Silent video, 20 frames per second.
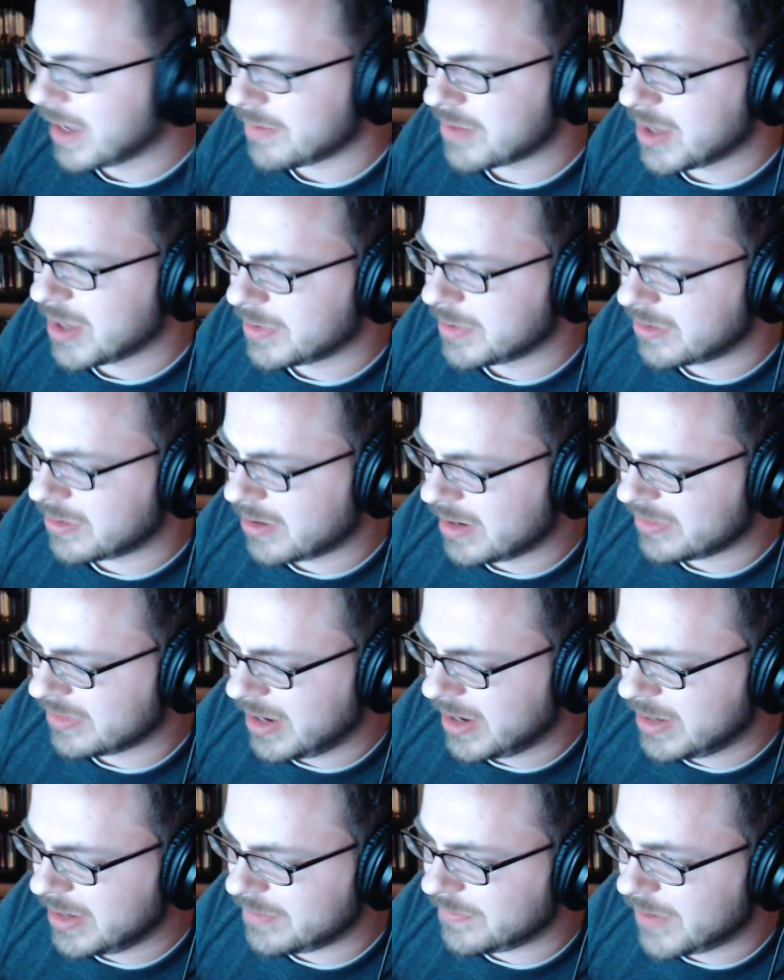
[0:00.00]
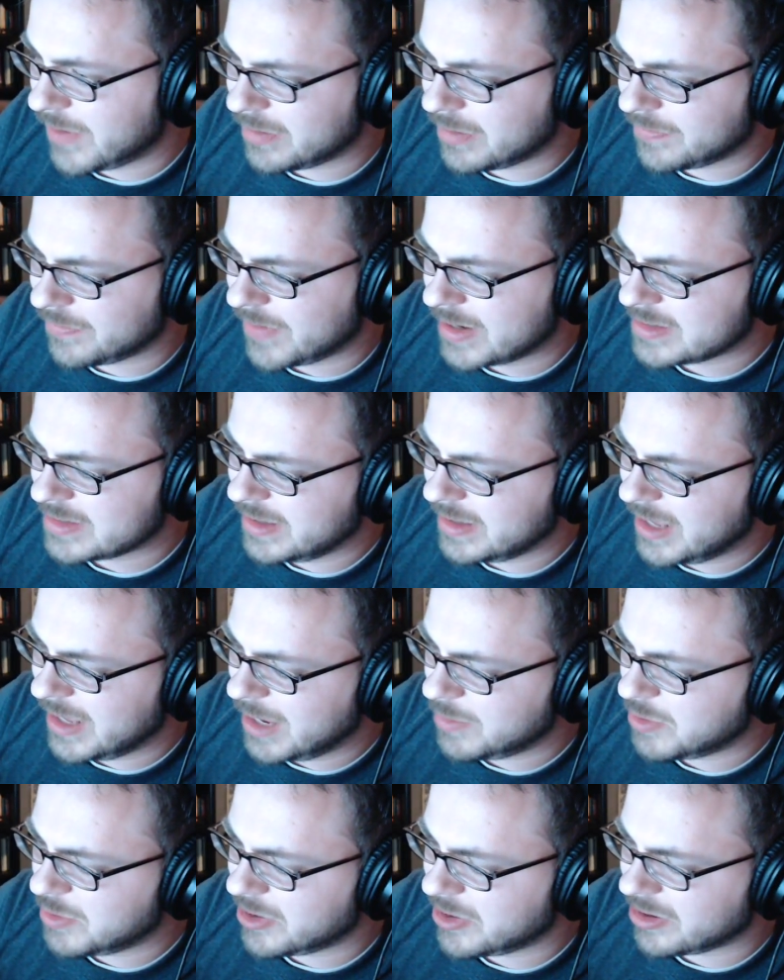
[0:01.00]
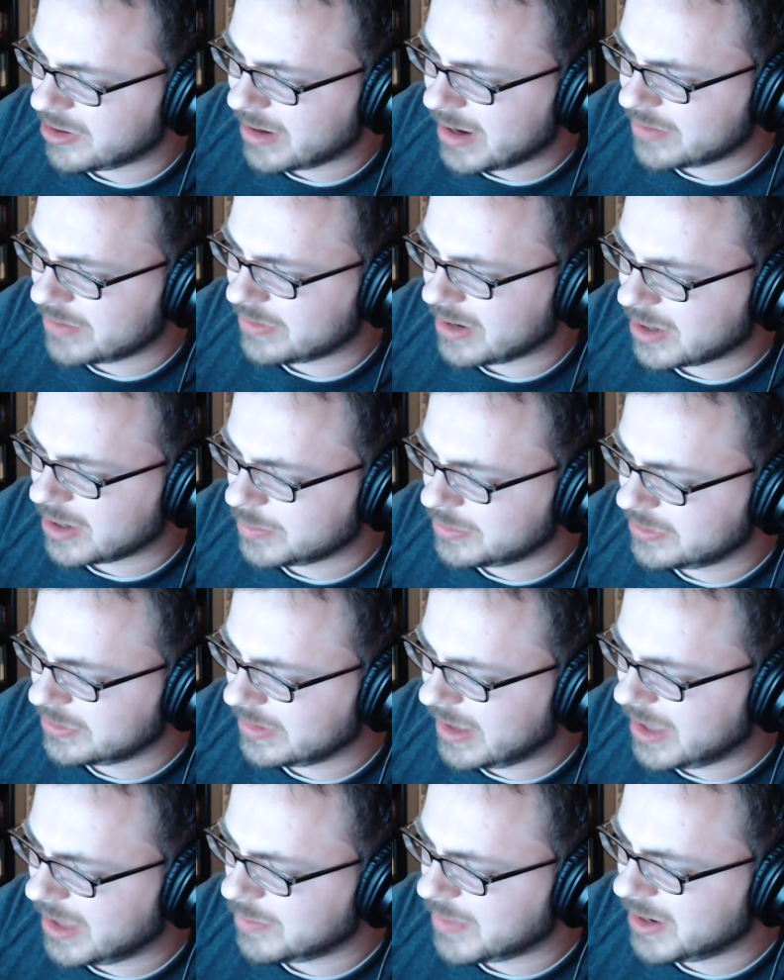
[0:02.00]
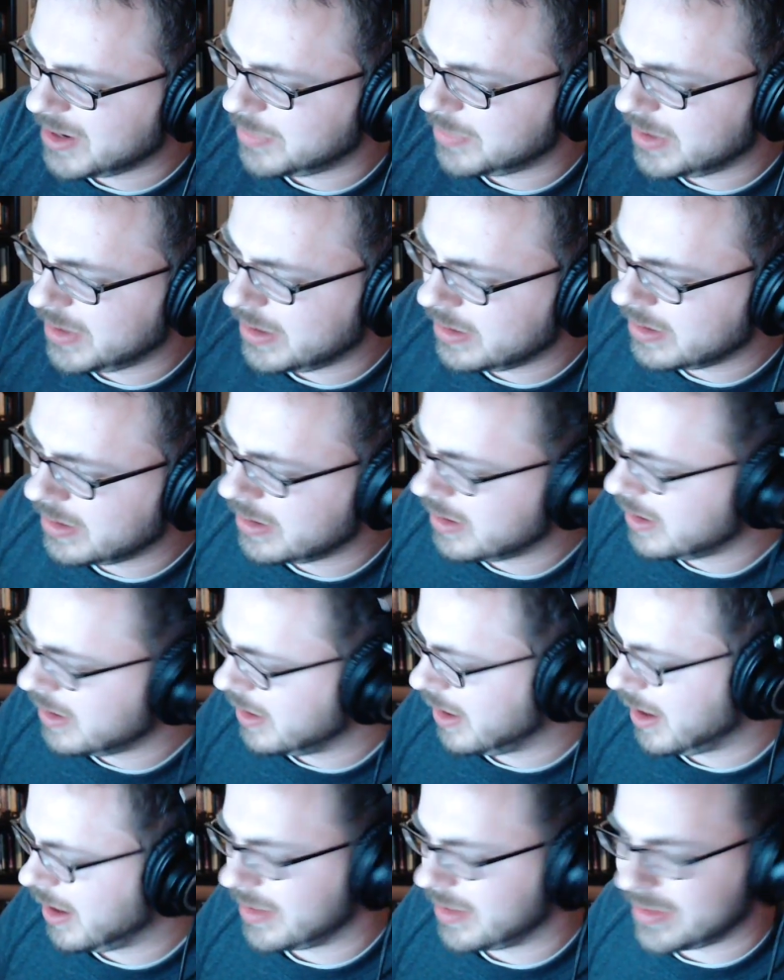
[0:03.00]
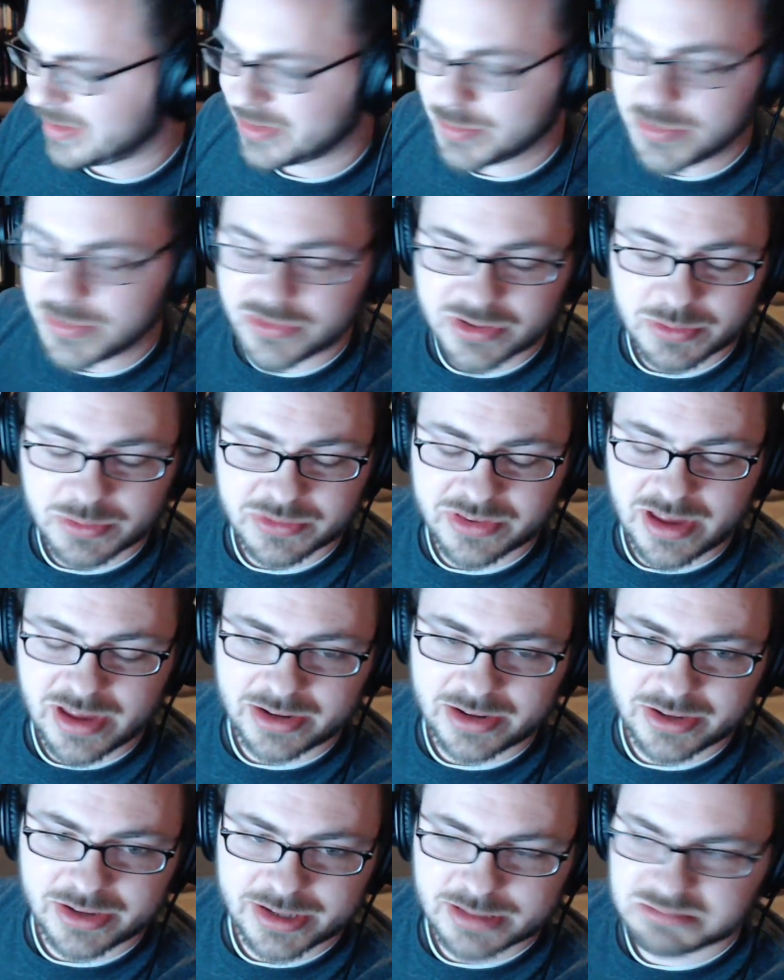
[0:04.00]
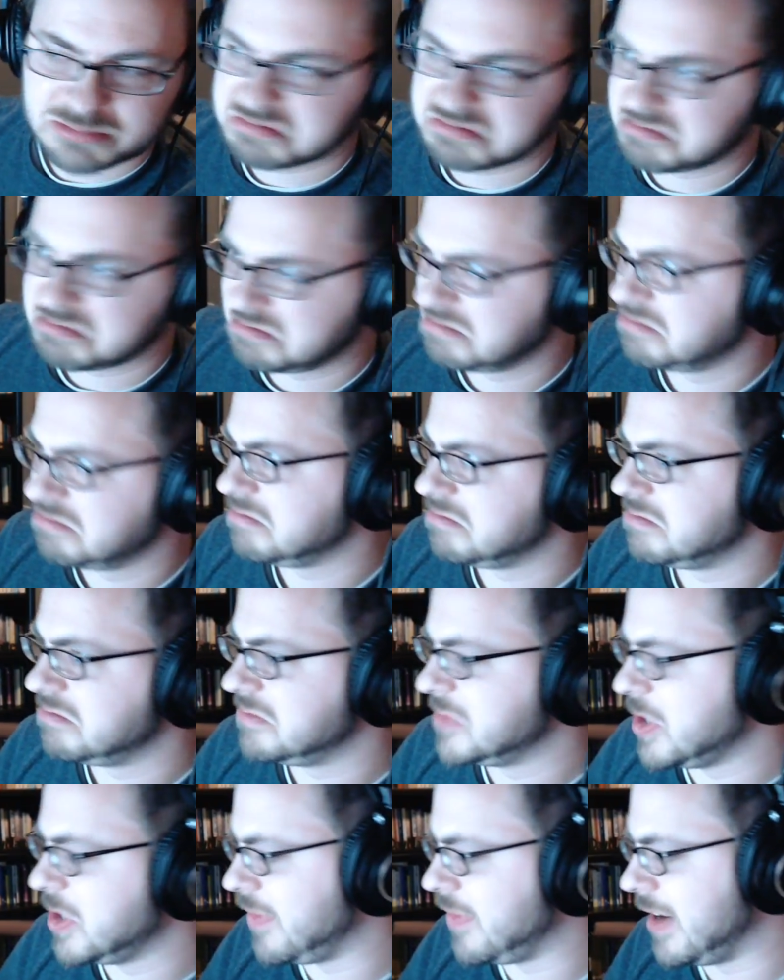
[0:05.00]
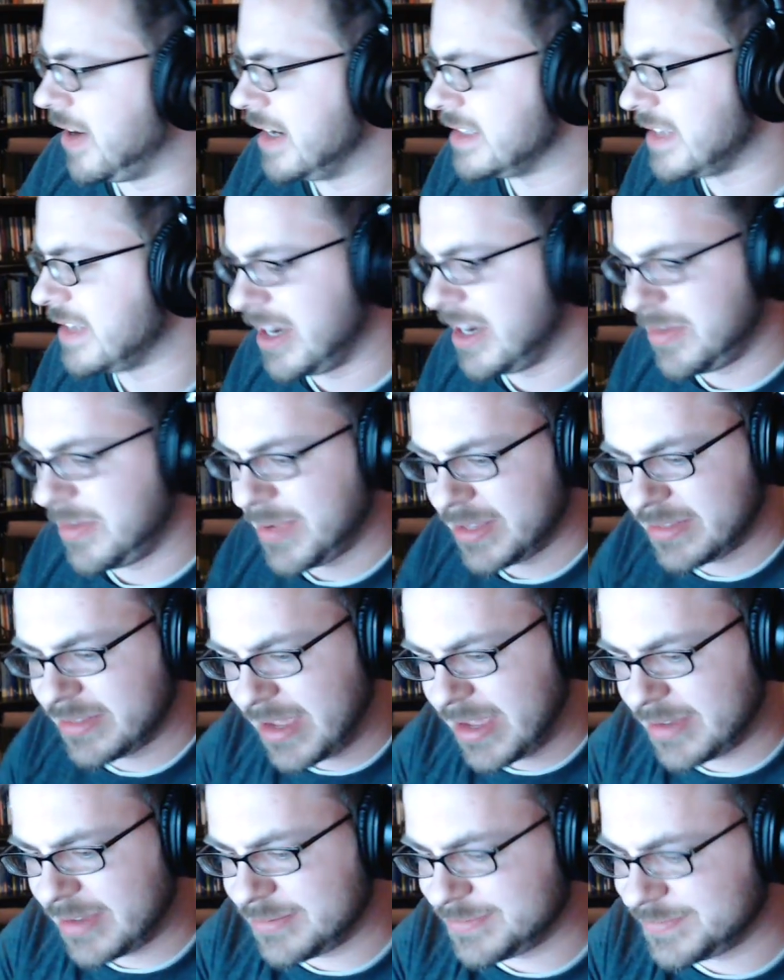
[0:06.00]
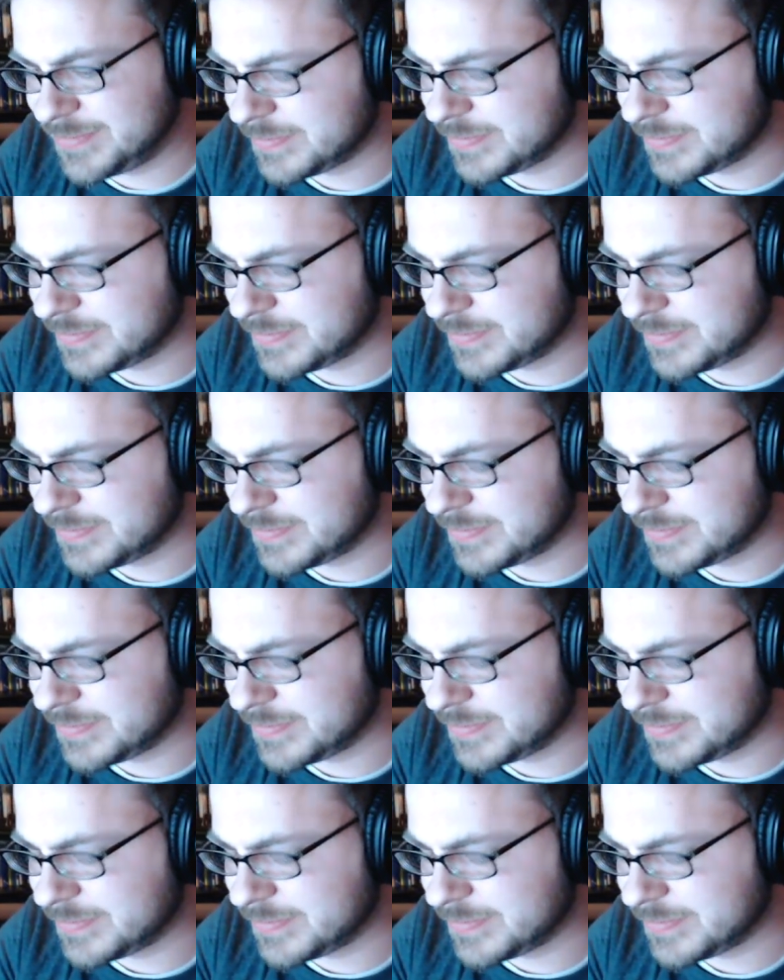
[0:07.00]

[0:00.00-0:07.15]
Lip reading: I've come across any Final Fantasy game, no matter how terrible the game might be, that the music was not good. So I'm very excited about that.